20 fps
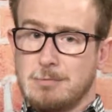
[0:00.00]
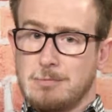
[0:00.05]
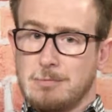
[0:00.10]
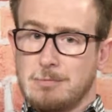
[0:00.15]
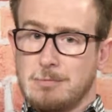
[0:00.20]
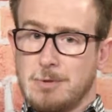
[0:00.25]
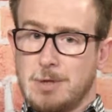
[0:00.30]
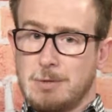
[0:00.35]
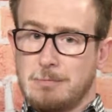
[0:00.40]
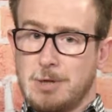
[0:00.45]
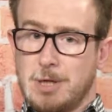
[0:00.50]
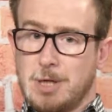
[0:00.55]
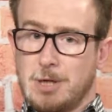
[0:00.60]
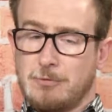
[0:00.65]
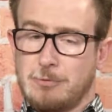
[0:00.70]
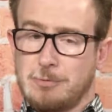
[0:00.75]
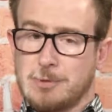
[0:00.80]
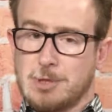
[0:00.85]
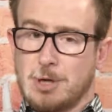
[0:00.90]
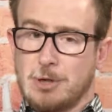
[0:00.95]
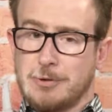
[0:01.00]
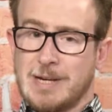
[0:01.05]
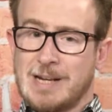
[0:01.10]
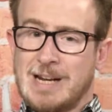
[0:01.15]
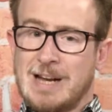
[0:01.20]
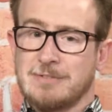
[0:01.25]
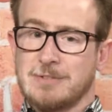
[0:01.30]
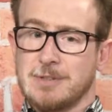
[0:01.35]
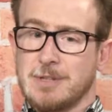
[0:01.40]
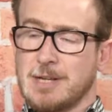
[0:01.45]
we heard from Scott Dan
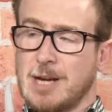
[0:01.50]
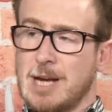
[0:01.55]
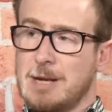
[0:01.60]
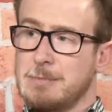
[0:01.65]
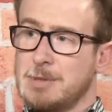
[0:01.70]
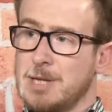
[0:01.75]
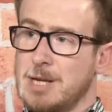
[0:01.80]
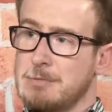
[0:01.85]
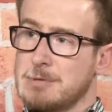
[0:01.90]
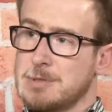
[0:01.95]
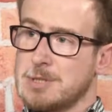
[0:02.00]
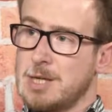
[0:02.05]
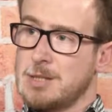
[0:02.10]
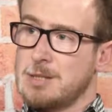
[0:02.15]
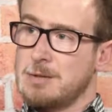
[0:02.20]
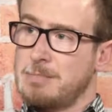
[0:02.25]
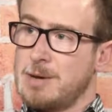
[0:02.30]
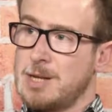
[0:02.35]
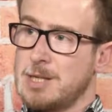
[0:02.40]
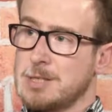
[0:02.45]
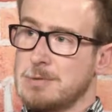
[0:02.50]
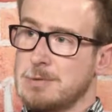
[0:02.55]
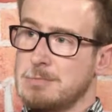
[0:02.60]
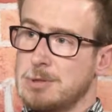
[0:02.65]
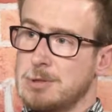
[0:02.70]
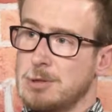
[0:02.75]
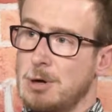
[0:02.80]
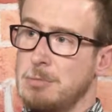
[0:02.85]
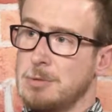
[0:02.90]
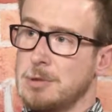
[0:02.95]
after the game, and he was saying that Palace were
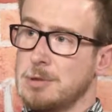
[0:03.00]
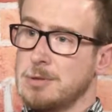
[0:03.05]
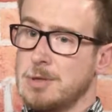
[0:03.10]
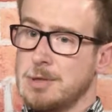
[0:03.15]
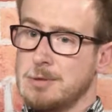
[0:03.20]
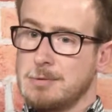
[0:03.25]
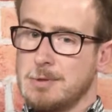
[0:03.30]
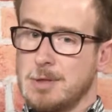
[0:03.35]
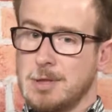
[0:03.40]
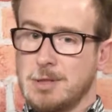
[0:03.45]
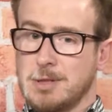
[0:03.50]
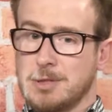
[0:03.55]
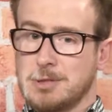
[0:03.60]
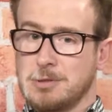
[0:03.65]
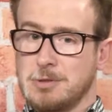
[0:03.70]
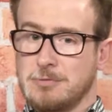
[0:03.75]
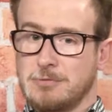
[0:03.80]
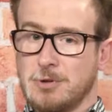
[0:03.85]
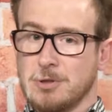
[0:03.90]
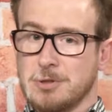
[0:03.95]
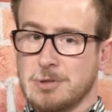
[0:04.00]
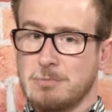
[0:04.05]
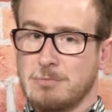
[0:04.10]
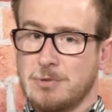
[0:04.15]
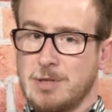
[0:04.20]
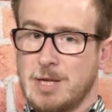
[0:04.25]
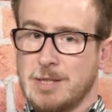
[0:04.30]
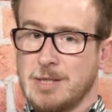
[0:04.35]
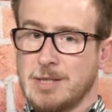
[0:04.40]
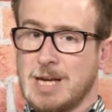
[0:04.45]
dominant and they should have got
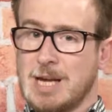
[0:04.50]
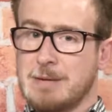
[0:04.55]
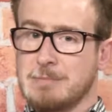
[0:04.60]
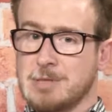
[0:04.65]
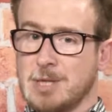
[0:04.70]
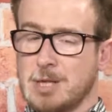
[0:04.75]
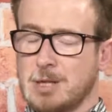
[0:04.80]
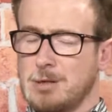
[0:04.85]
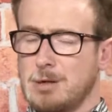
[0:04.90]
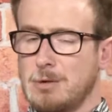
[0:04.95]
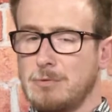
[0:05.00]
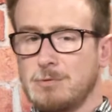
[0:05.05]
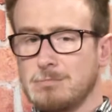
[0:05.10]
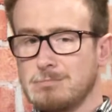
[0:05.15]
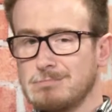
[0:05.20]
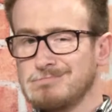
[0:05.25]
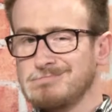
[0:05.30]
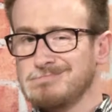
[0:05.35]
something out of the game second half.